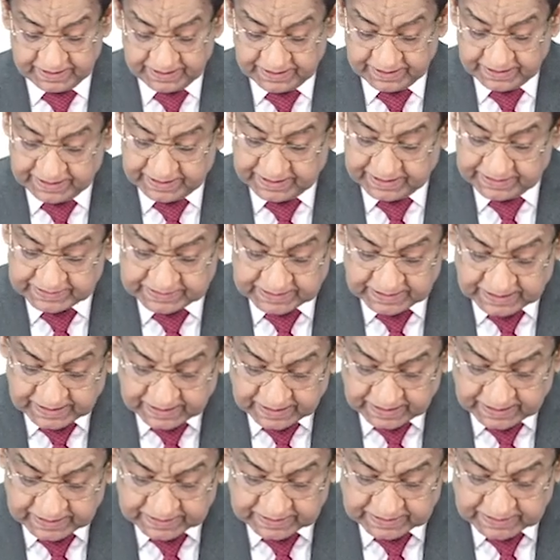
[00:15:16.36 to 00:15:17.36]
It's
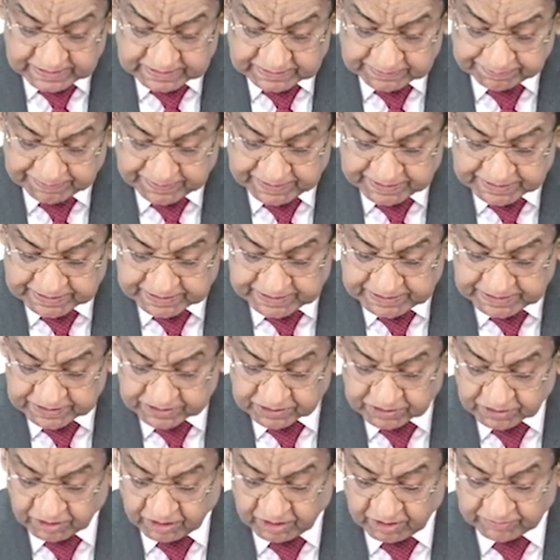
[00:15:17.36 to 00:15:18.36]
another
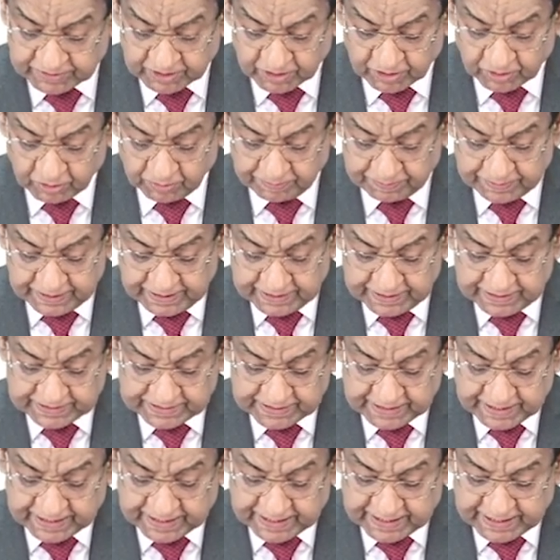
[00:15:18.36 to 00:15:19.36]
species of the group. It is
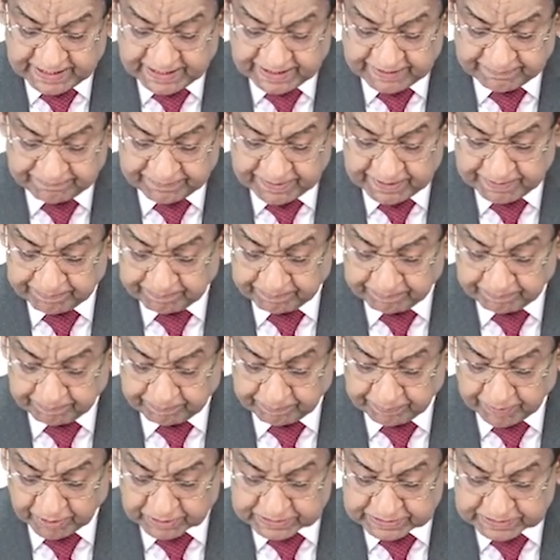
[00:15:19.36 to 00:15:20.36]
a AFB
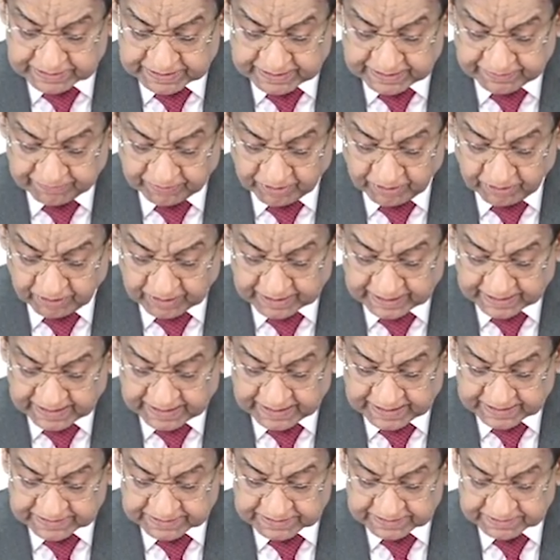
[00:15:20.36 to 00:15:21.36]
positive
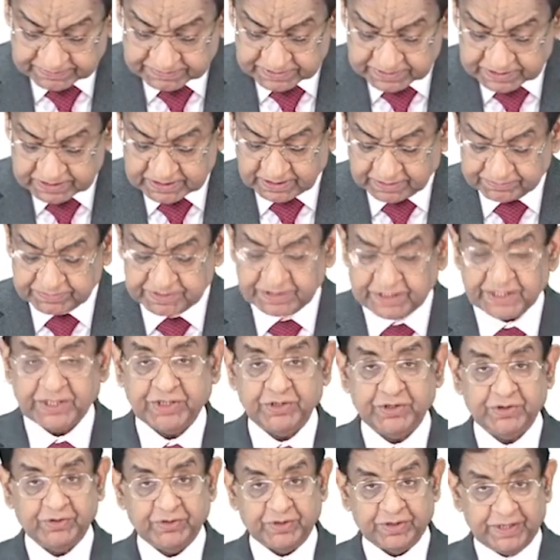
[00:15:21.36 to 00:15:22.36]
organism, something
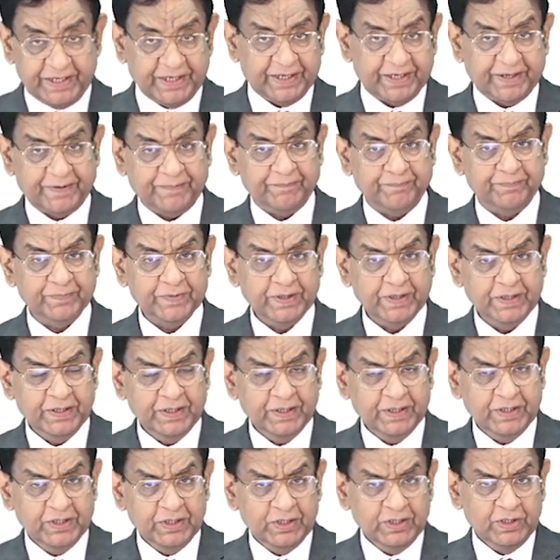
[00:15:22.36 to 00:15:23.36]
unique.
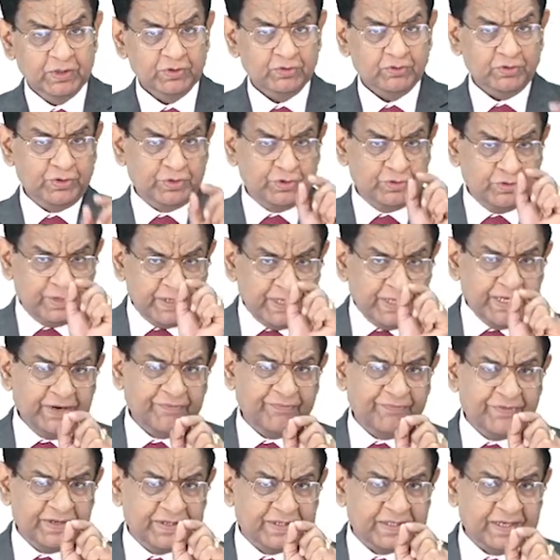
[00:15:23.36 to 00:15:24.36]
The unique
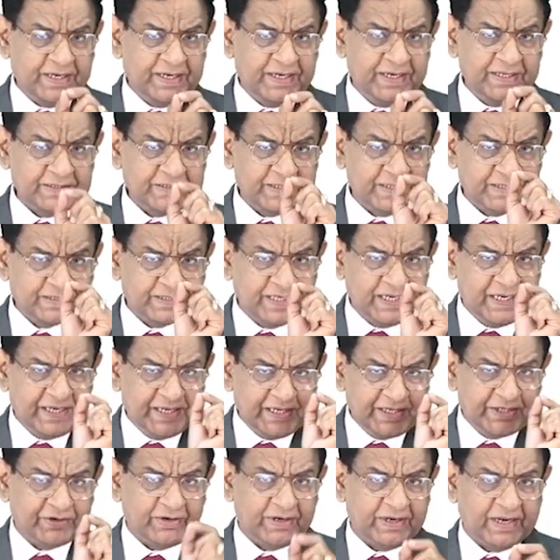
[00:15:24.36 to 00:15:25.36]
feature is it's a
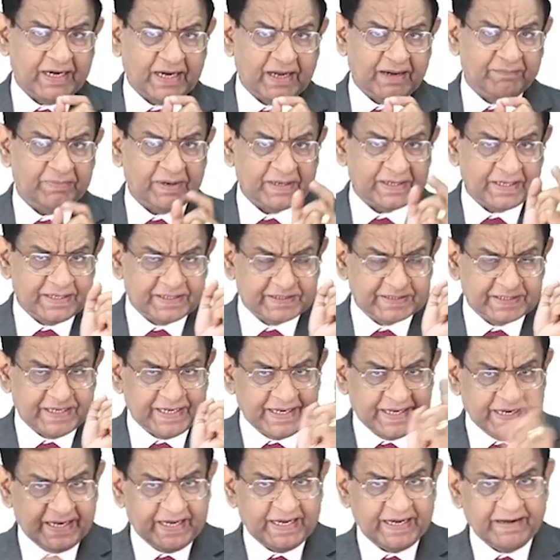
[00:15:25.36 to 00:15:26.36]
Legionella, but it's a
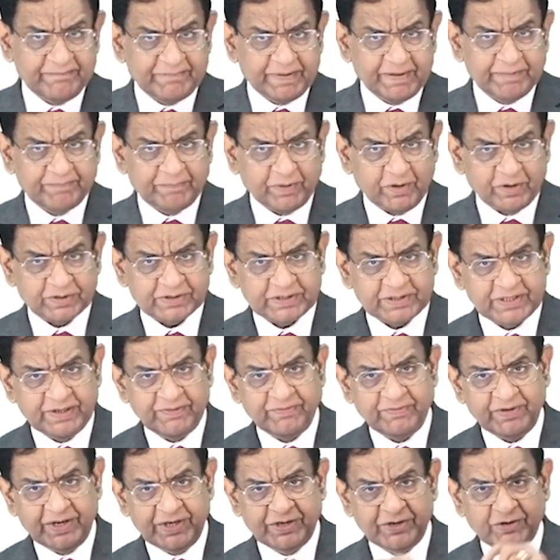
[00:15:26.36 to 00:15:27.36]
AFB positive
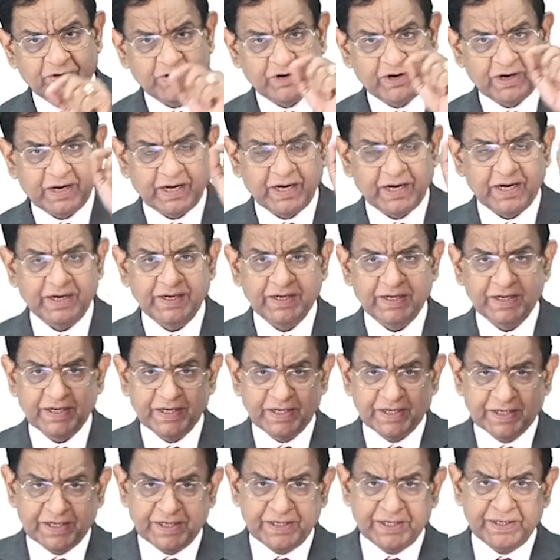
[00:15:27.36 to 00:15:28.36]
Legionella
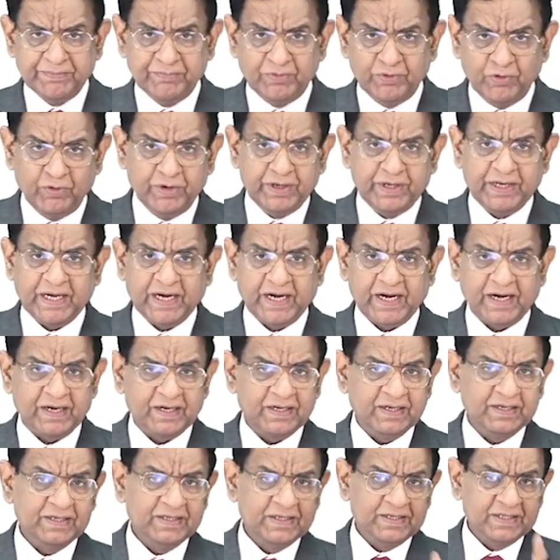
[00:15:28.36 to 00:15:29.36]
pneumonia.
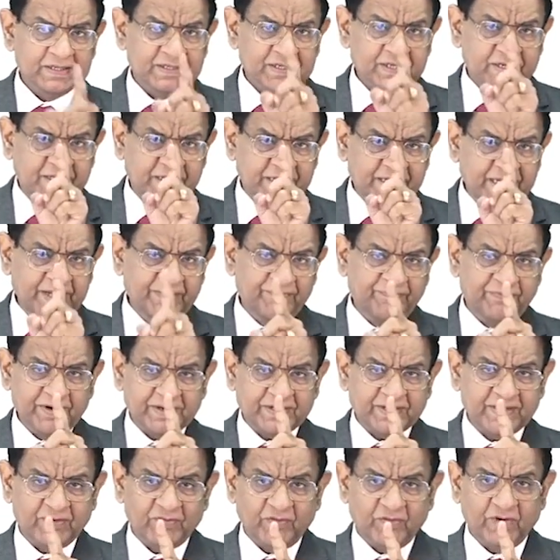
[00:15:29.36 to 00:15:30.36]
The key
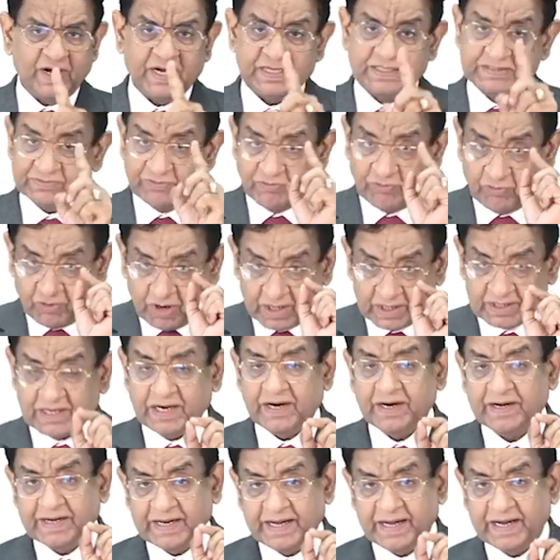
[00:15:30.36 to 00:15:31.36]
factor was
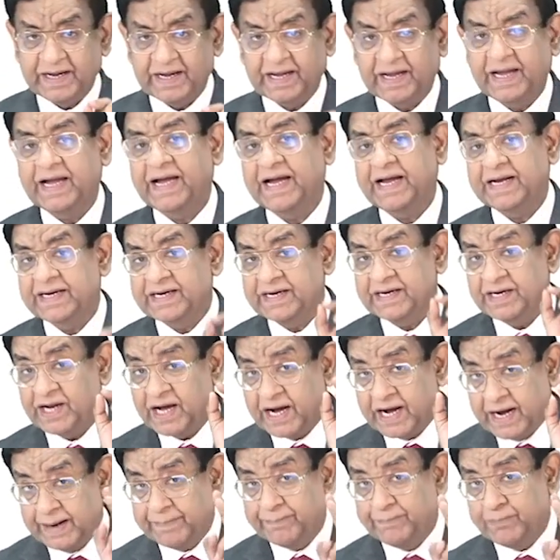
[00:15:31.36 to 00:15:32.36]
water tank and
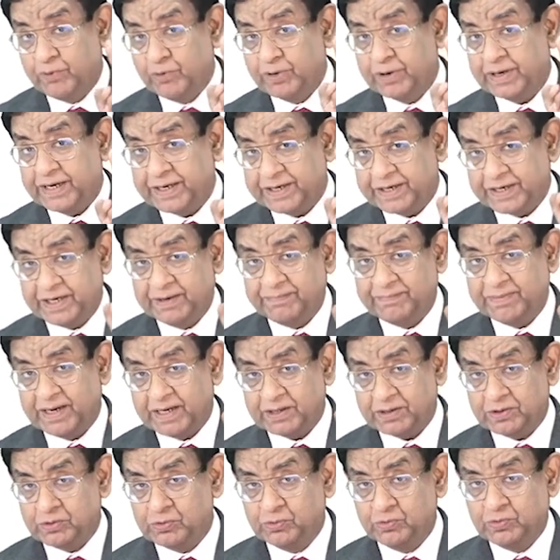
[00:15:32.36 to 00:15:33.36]
hyponatremia,
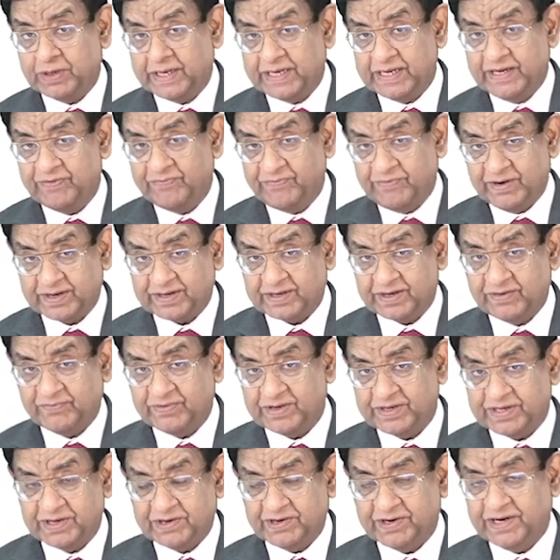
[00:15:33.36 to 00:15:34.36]
two key factors
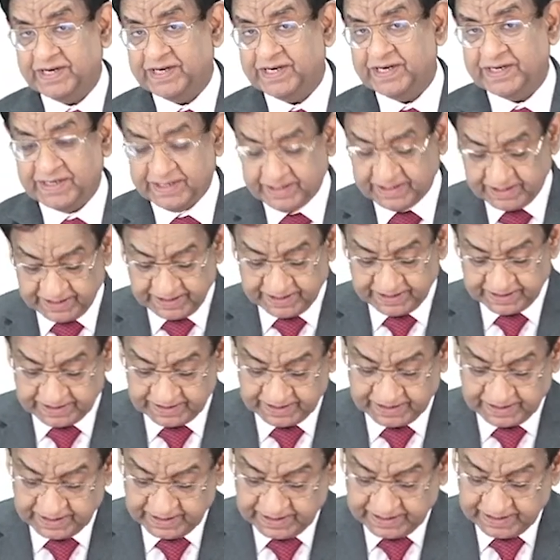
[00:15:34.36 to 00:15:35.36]
which really indicate
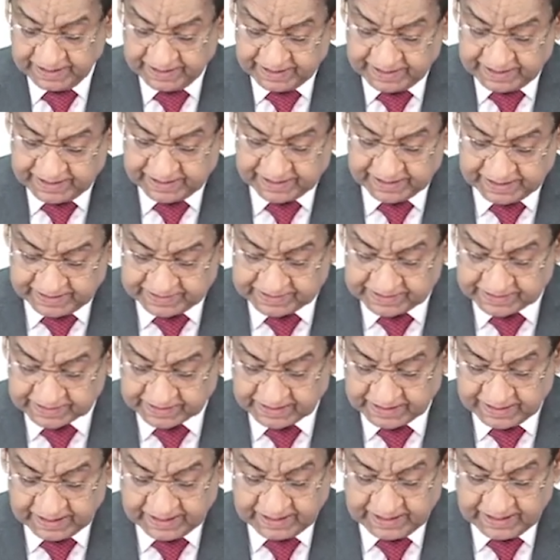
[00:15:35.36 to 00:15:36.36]
here.
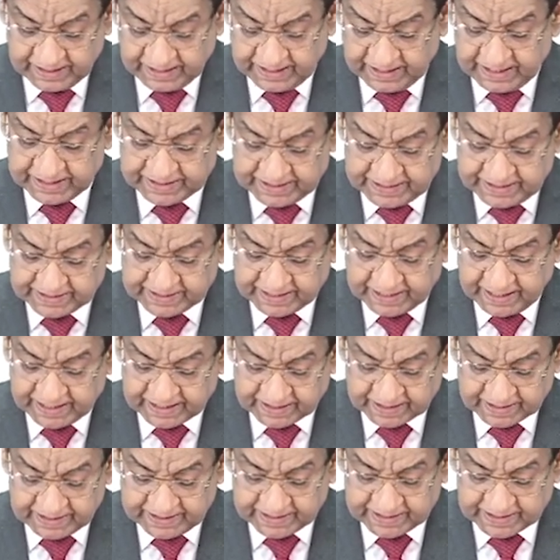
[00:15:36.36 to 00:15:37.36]
And it
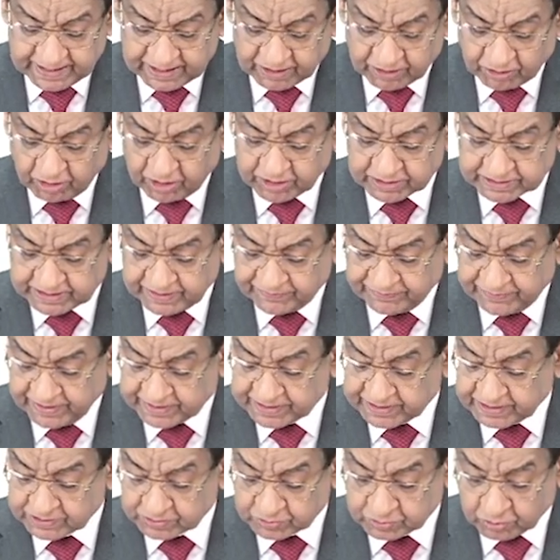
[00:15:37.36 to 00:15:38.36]
can cause
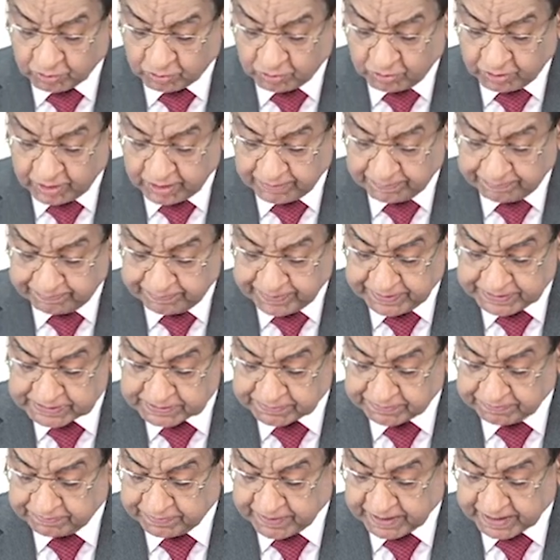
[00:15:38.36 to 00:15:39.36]
infection, so-called
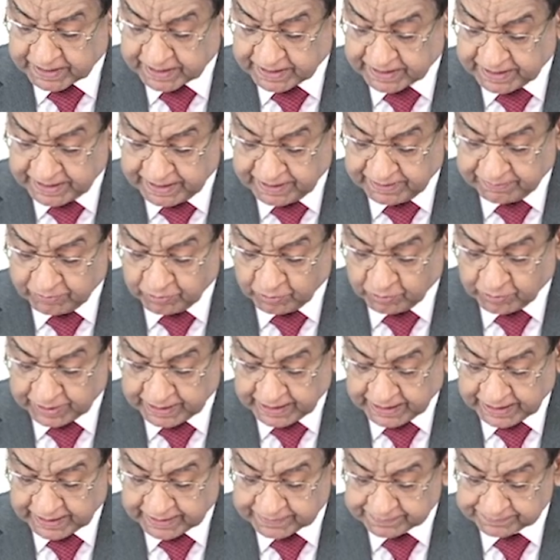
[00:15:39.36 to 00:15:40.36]
Pittsburgh pneumonia.